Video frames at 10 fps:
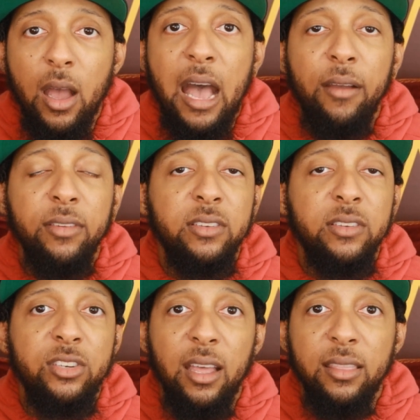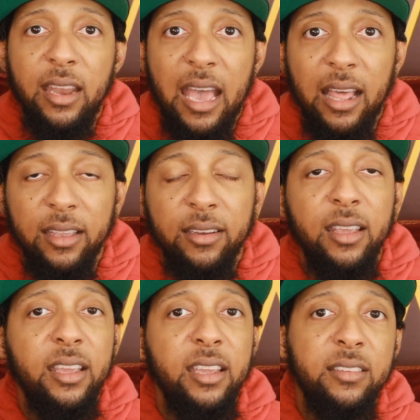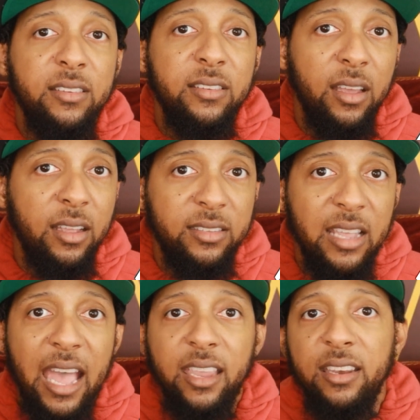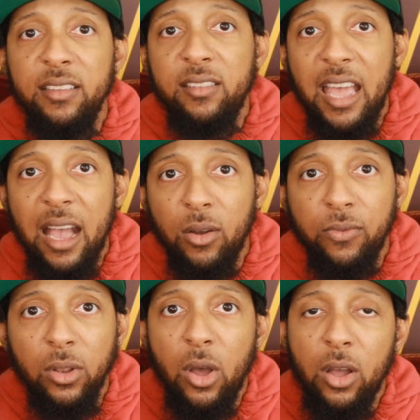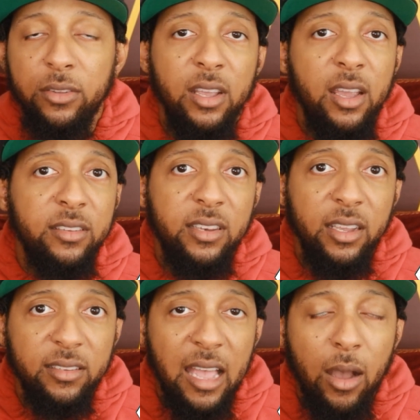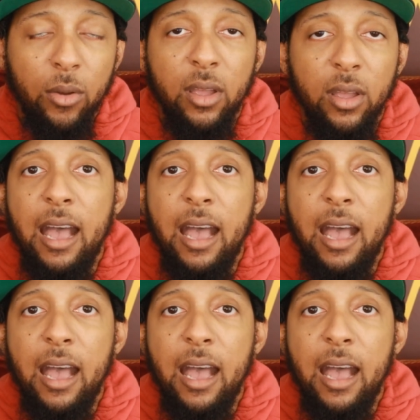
Obviously, Jonathan Allen, his uh, sack and his tackle for loss sticks out.